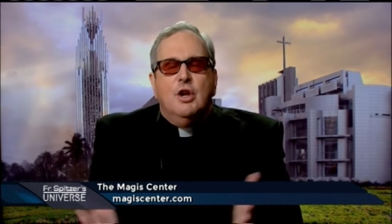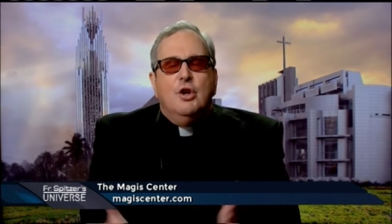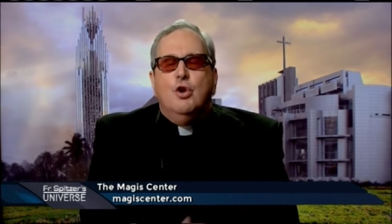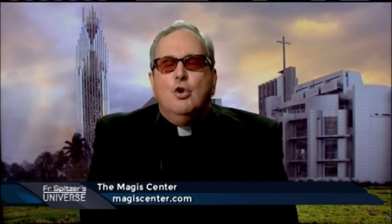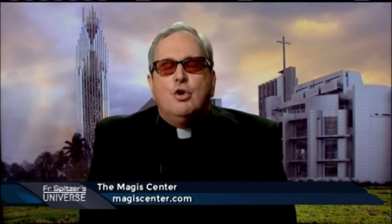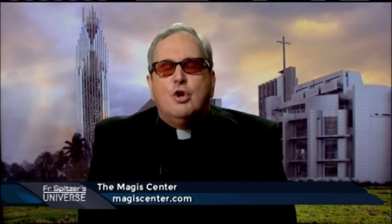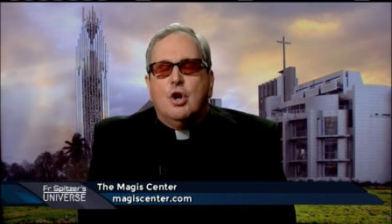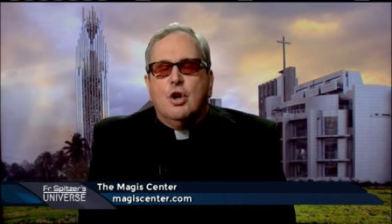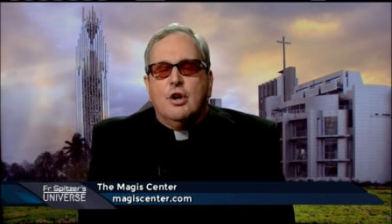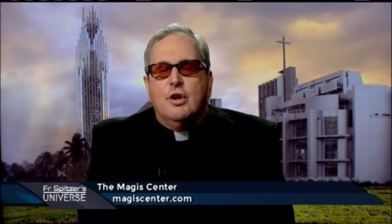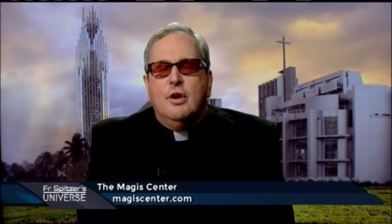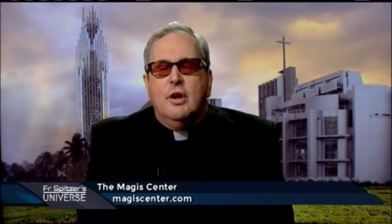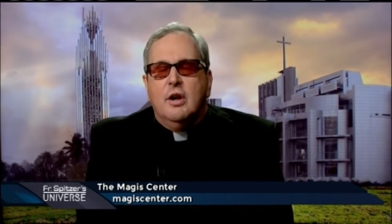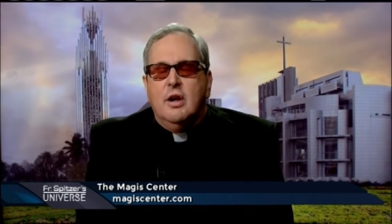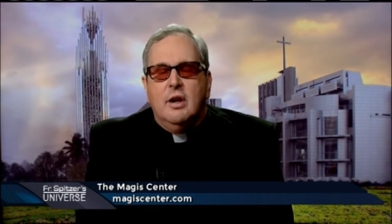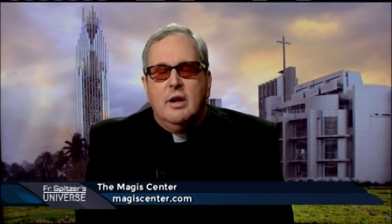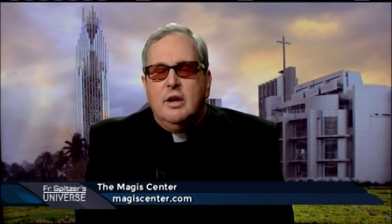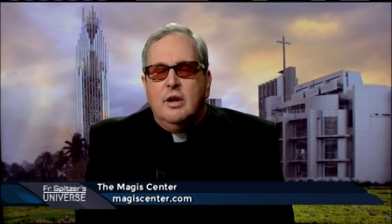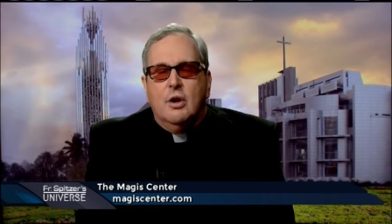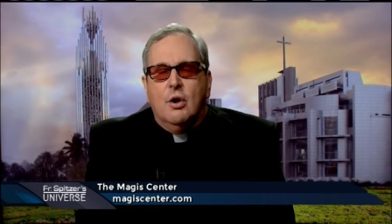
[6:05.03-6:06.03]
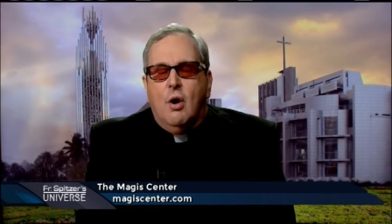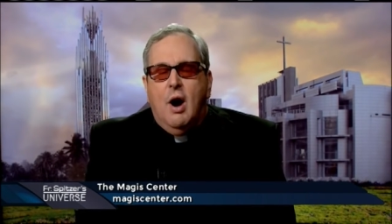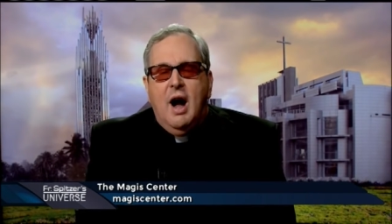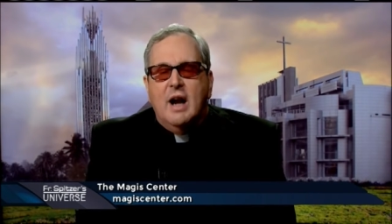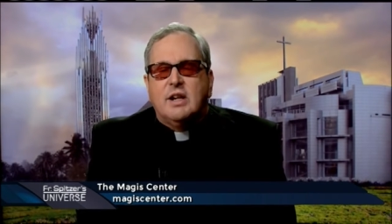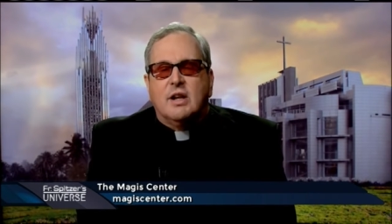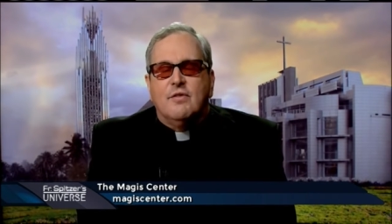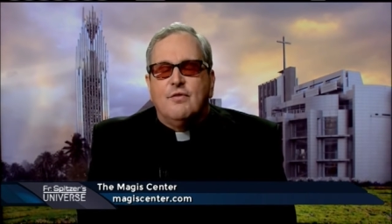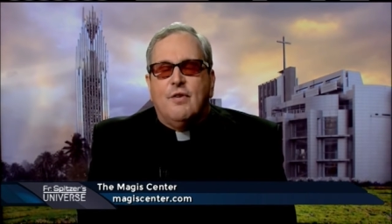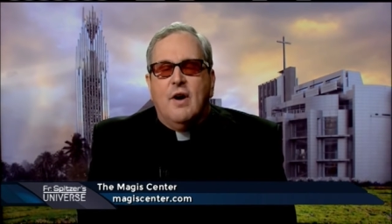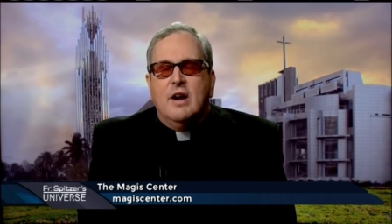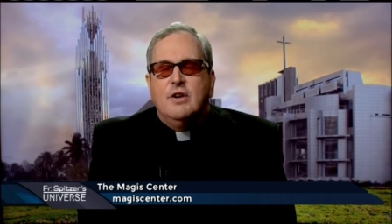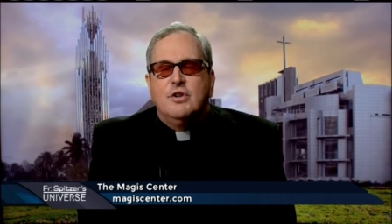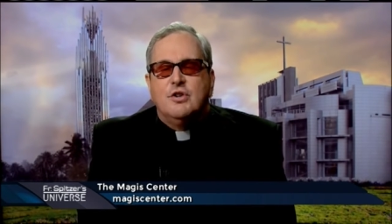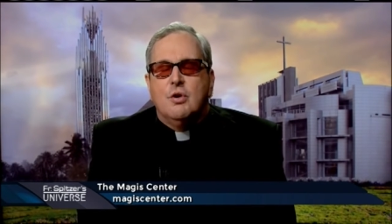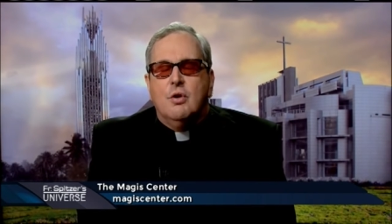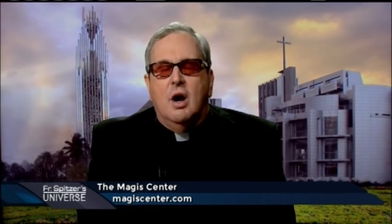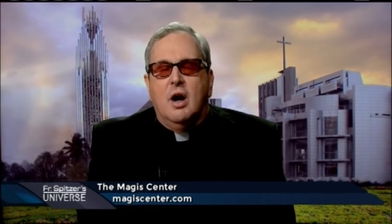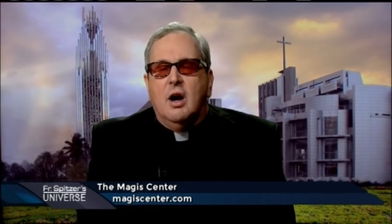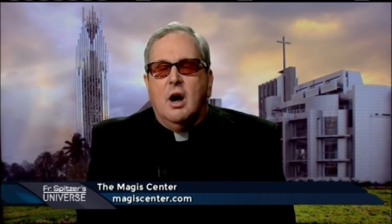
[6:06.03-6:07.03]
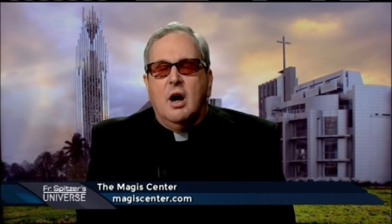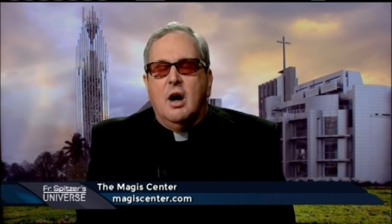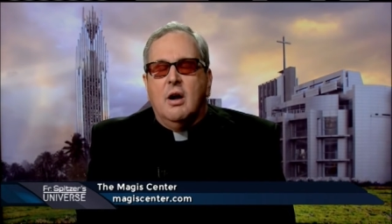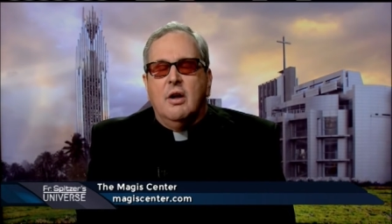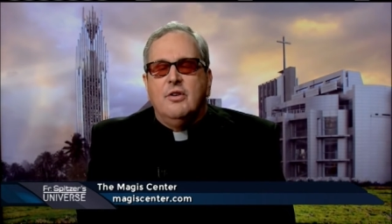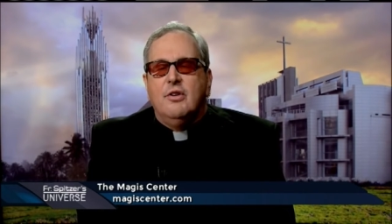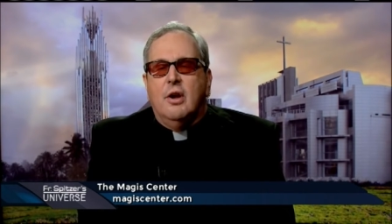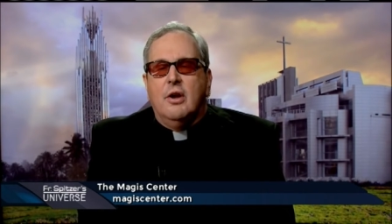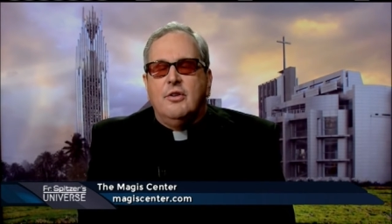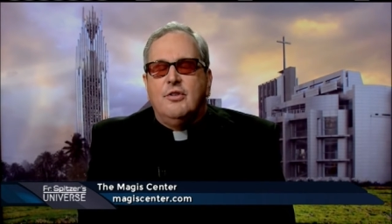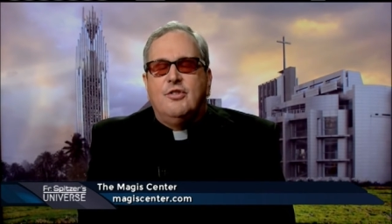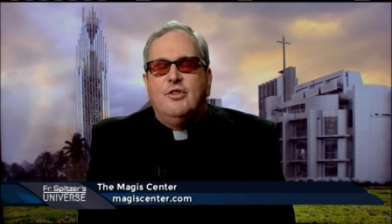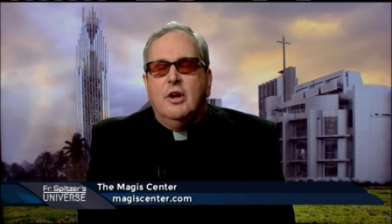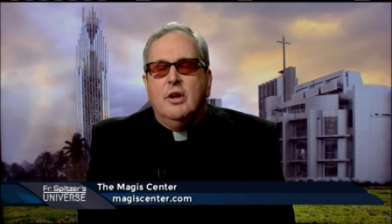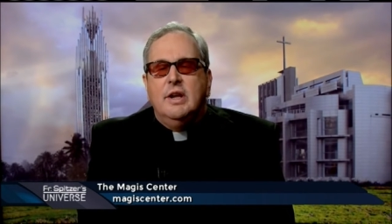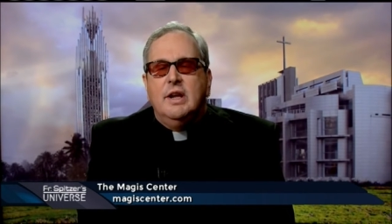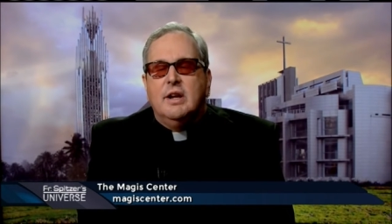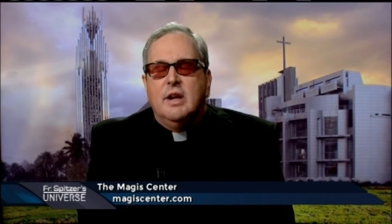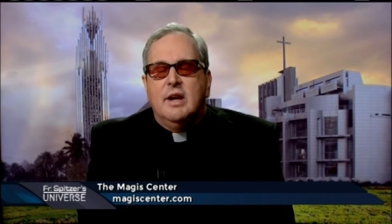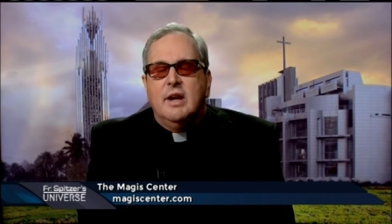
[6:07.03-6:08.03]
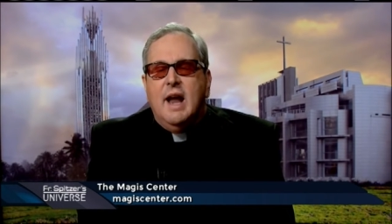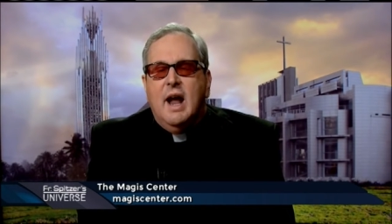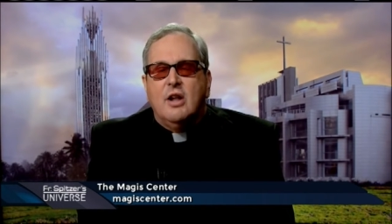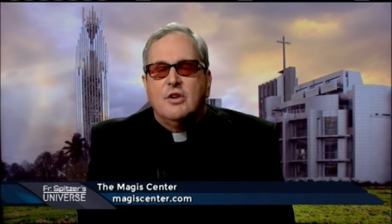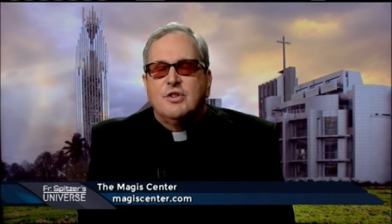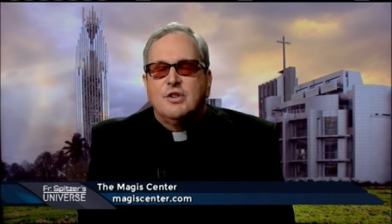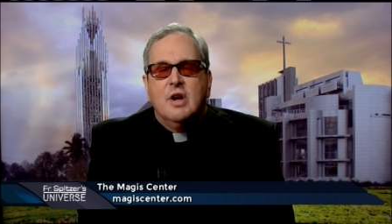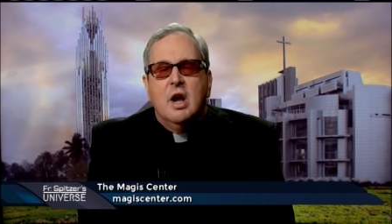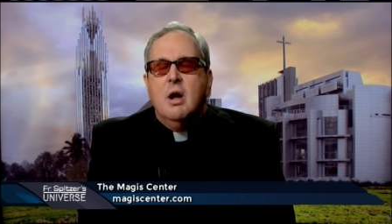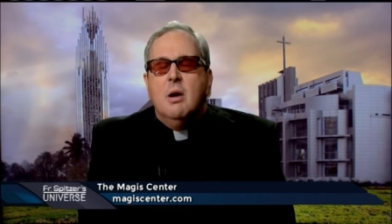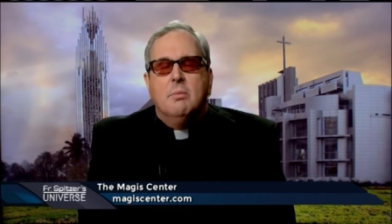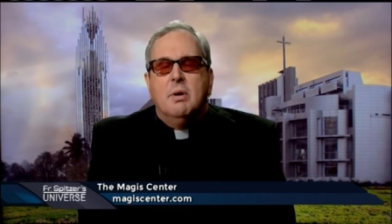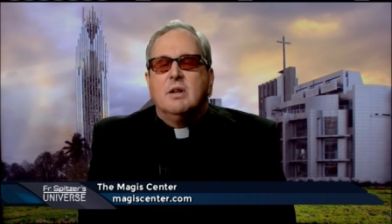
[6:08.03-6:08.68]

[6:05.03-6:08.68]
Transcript: you could, uh, you know, I could find you a, a, a zillion analogies,